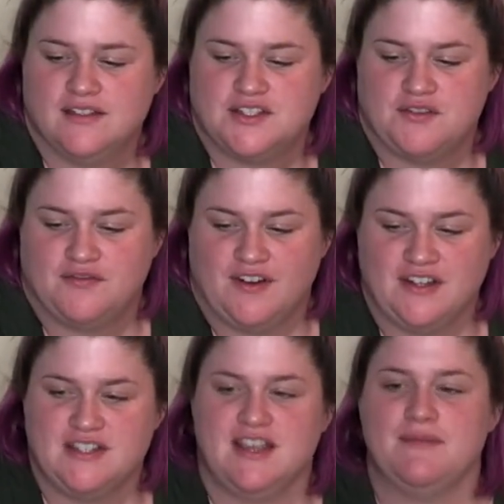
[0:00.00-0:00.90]
So
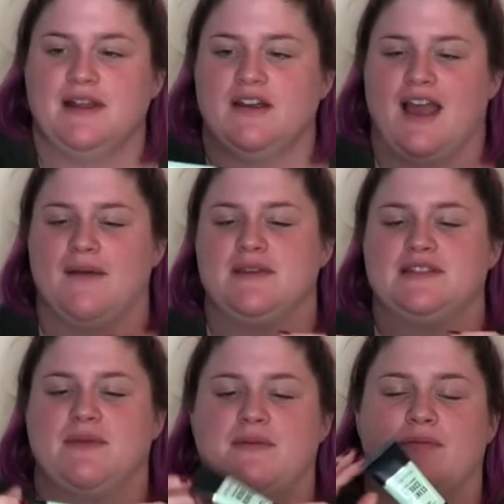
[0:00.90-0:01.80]
first thing I'm going to grab
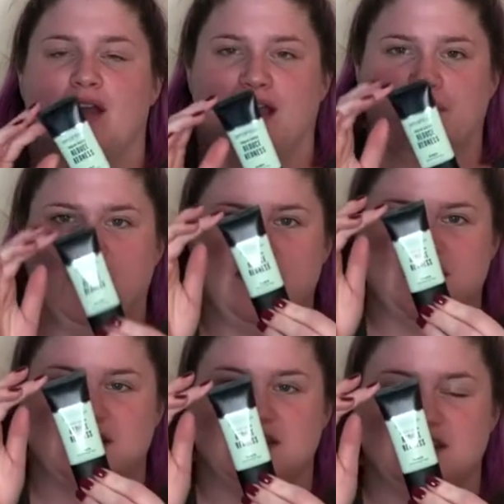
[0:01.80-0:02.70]
is my primer.
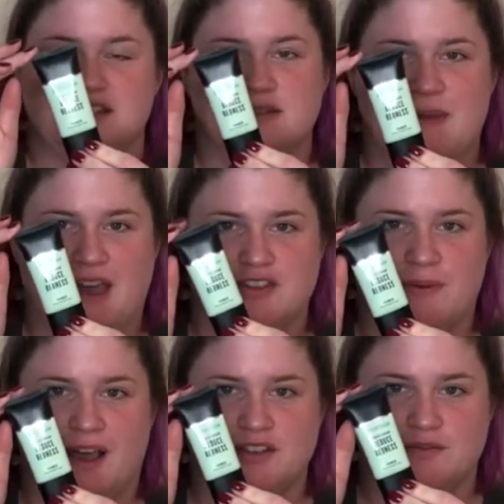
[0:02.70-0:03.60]
This is the
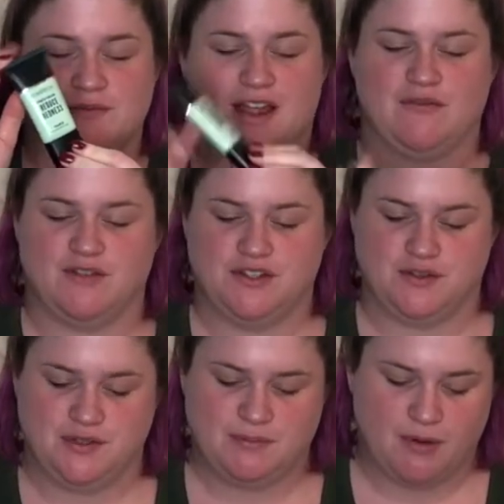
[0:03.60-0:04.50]
Smashbox Red
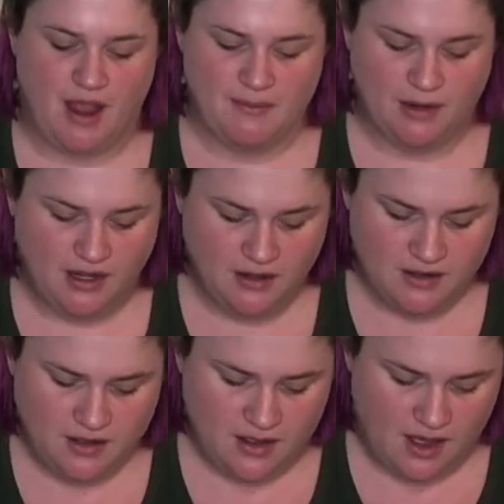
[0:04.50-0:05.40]
Reduce Primer.
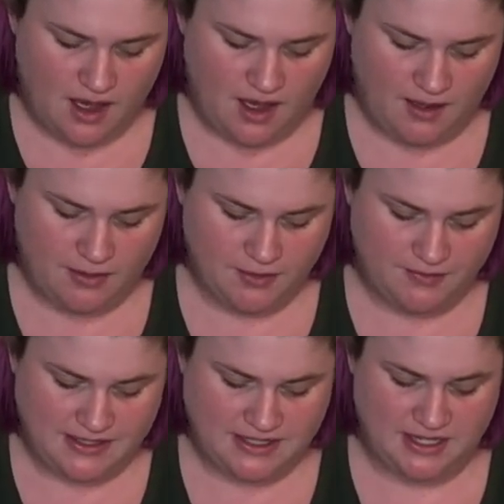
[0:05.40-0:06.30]
The
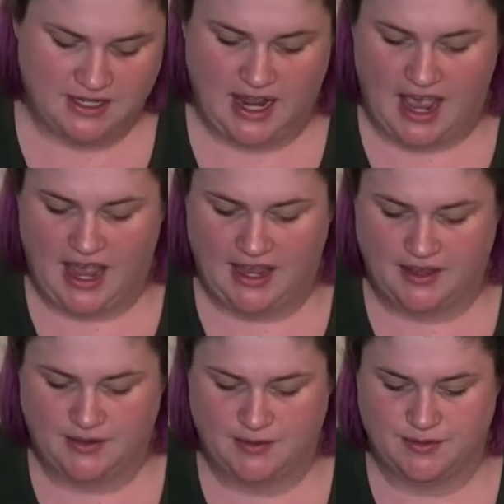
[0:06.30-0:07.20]
reason
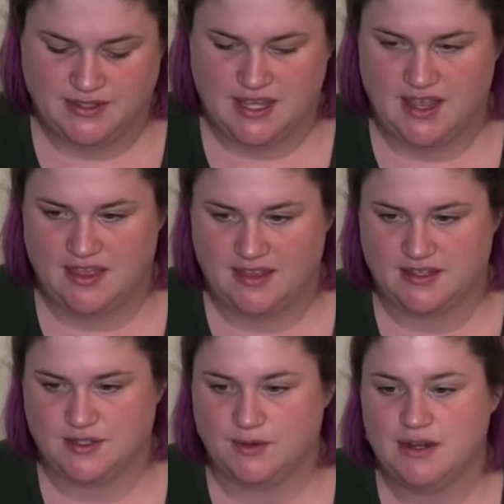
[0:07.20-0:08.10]
I use
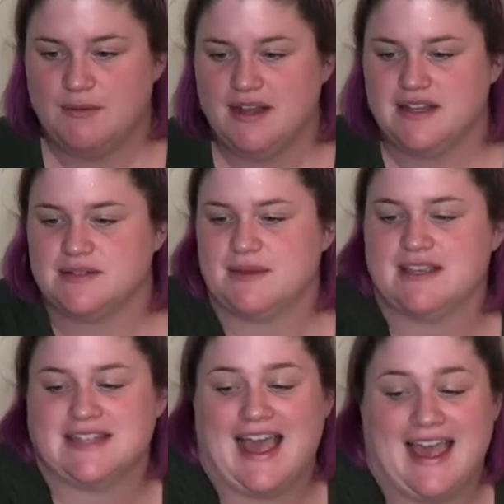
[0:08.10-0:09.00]
this green one is
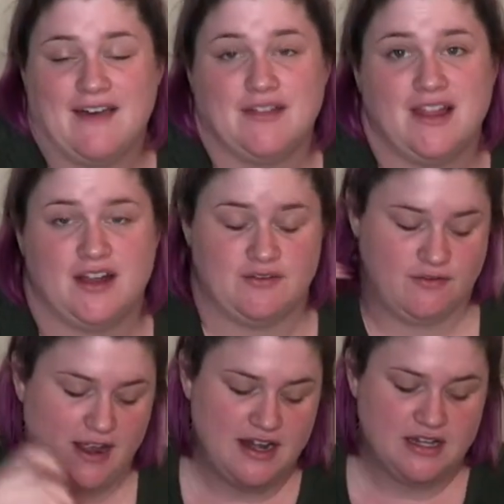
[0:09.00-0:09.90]
because I have a lot
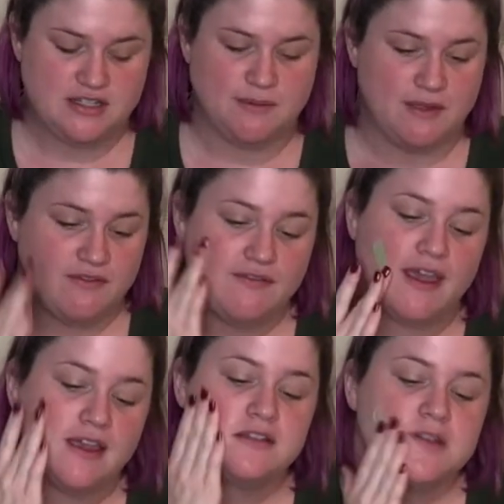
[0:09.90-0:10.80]
of redness on my
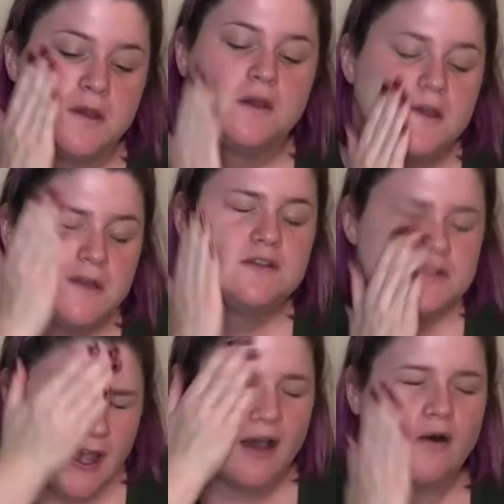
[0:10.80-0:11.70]
face,
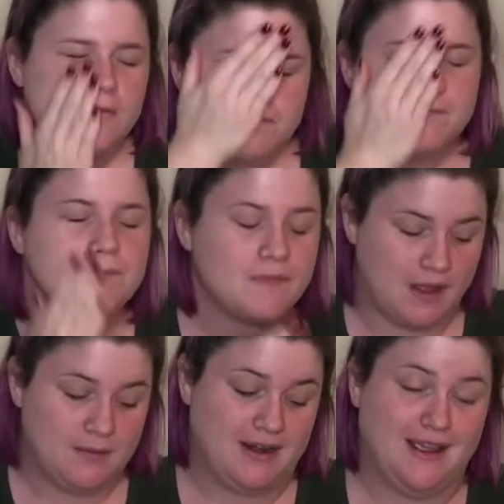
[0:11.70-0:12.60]
so
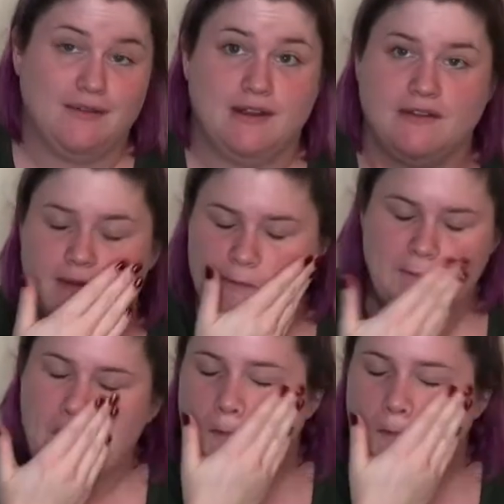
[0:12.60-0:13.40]
I want to get rid of it.